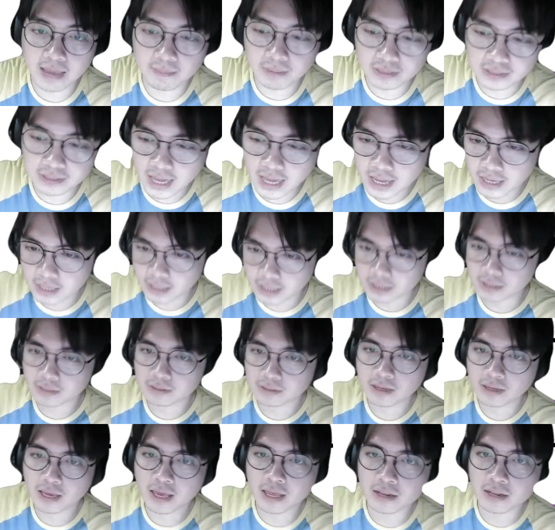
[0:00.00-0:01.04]
cycle.
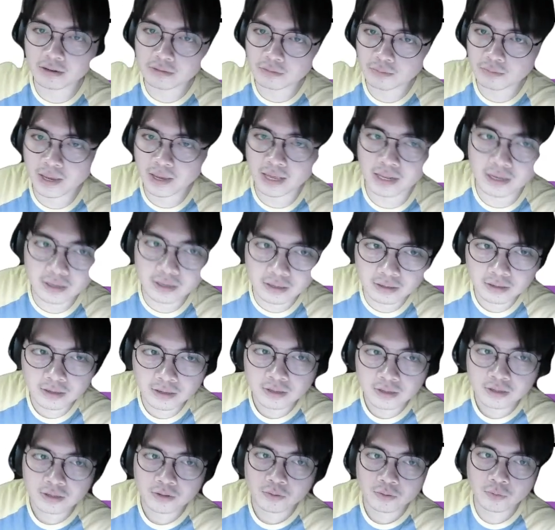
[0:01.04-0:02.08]
And, well,
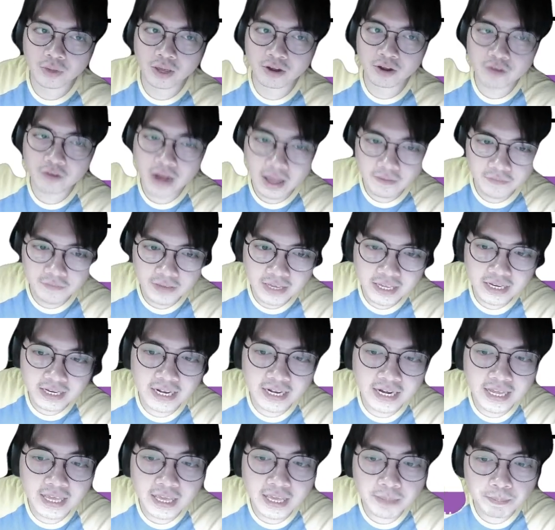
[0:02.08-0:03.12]
we are graphing it in
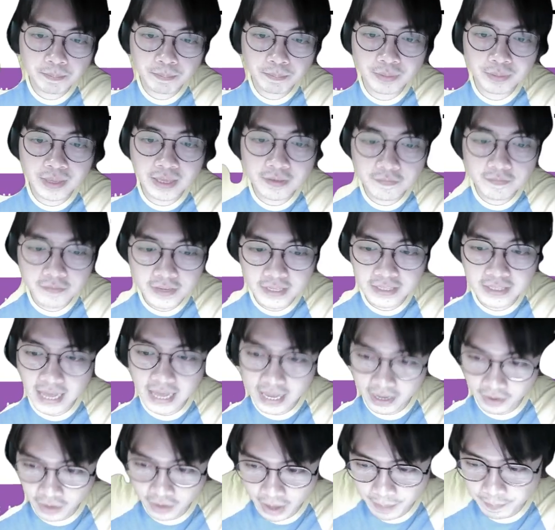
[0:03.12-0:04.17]
a PV
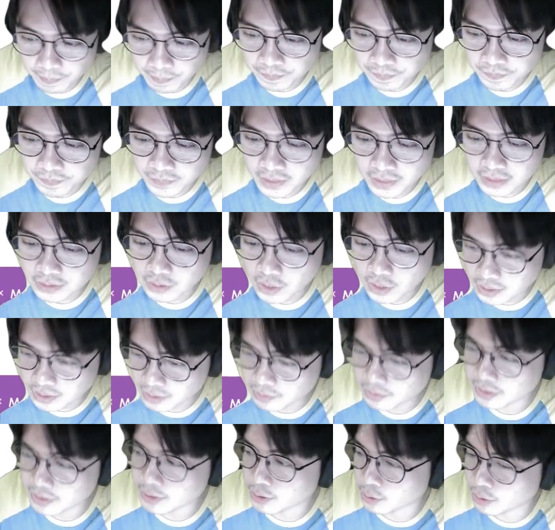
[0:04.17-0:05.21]
diagram. And so as a
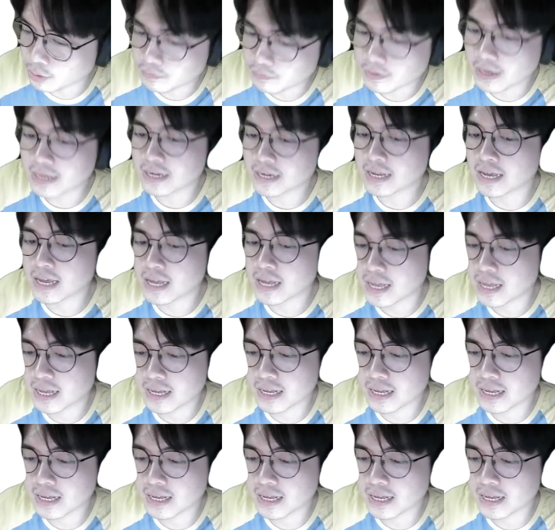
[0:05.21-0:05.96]
result, right, a